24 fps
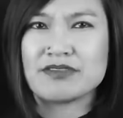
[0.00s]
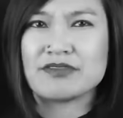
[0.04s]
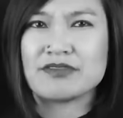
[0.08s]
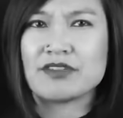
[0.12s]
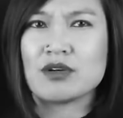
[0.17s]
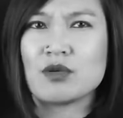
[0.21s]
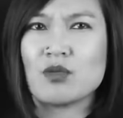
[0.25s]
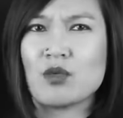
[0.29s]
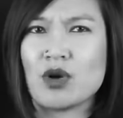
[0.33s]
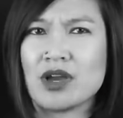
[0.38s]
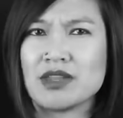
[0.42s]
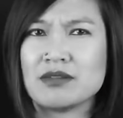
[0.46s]

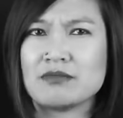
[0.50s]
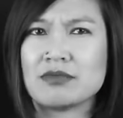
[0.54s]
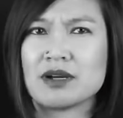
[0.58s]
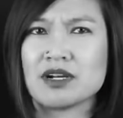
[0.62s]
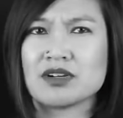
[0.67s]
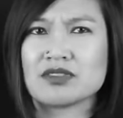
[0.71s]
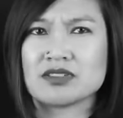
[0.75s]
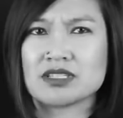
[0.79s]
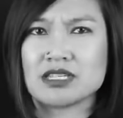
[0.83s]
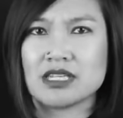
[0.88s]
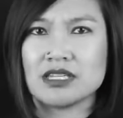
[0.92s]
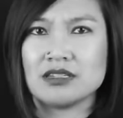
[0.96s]
for one
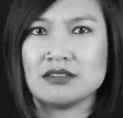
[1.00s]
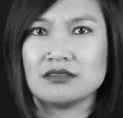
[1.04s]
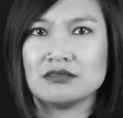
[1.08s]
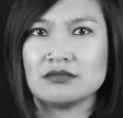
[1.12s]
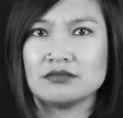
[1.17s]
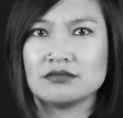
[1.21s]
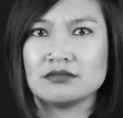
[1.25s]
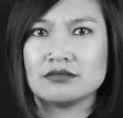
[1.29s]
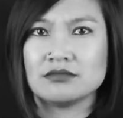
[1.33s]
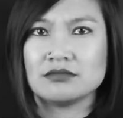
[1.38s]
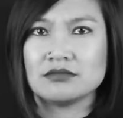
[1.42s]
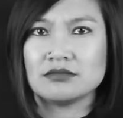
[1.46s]
person
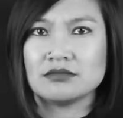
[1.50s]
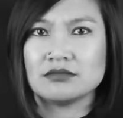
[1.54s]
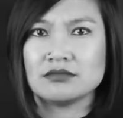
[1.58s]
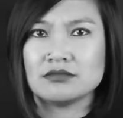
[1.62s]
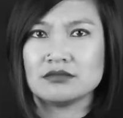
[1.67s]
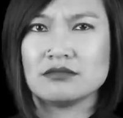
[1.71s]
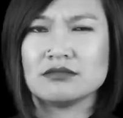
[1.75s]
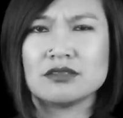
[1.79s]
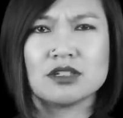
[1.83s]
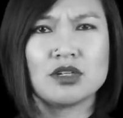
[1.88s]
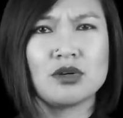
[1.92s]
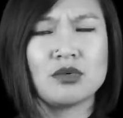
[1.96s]

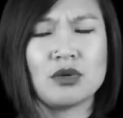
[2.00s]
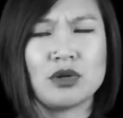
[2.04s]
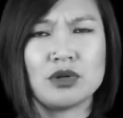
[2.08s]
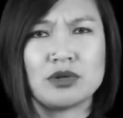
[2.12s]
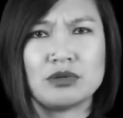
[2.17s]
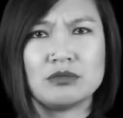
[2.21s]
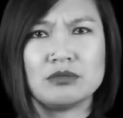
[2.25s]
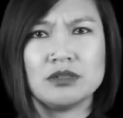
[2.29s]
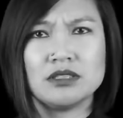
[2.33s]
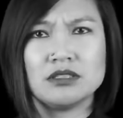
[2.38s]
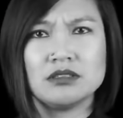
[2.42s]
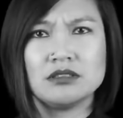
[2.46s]
the
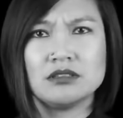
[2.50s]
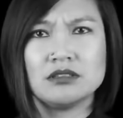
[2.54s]
groom.